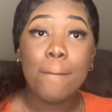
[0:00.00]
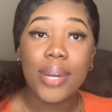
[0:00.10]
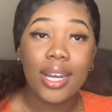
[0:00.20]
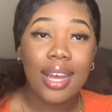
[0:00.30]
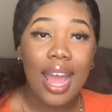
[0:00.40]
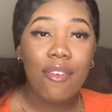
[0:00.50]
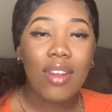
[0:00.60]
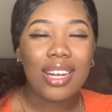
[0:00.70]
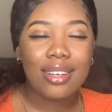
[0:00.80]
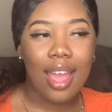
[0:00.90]
But I
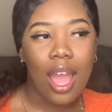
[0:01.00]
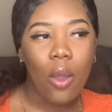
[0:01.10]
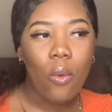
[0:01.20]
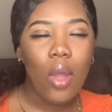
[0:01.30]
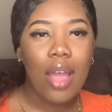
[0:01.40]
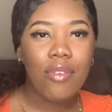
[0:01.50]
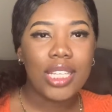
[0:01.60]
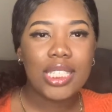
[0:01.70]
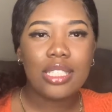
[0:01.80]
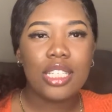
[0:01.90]
feel like now, I feel
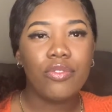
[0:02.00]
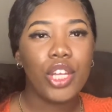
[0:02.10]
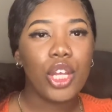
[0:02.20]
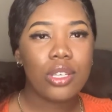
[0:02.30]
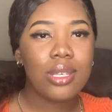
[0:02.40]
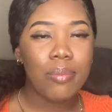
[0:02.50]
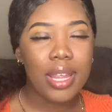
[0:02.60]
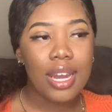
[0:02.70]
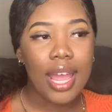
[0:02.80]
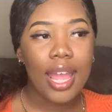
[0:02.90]
like this this video should
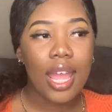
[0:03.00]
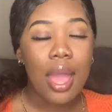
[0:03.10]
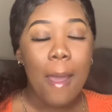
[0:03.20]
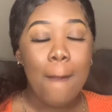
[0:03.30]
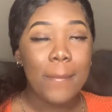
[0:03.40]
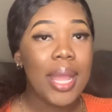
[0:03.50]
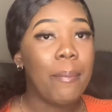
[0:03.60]
be like me